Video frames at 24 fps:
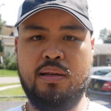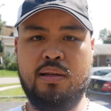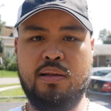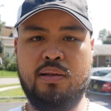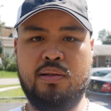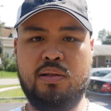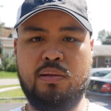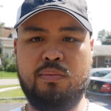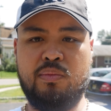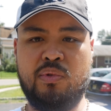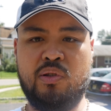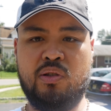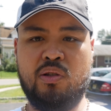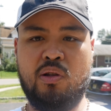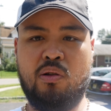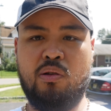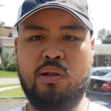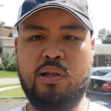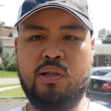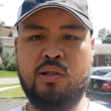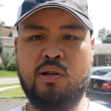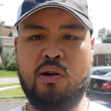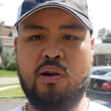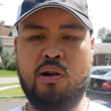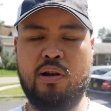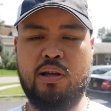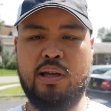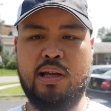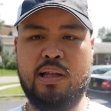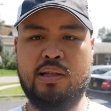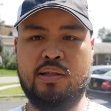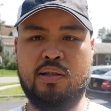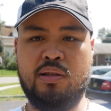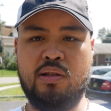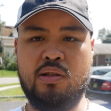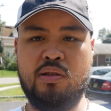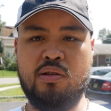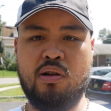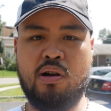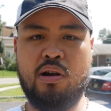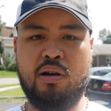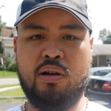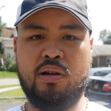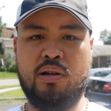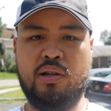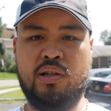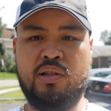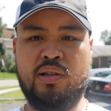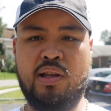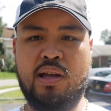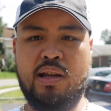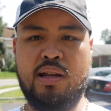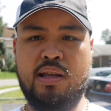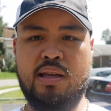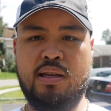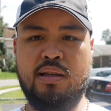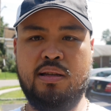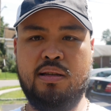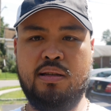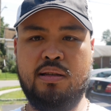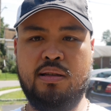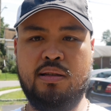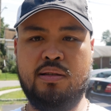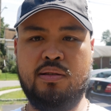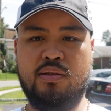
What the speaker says: So I'm slowly turning it to darker setting.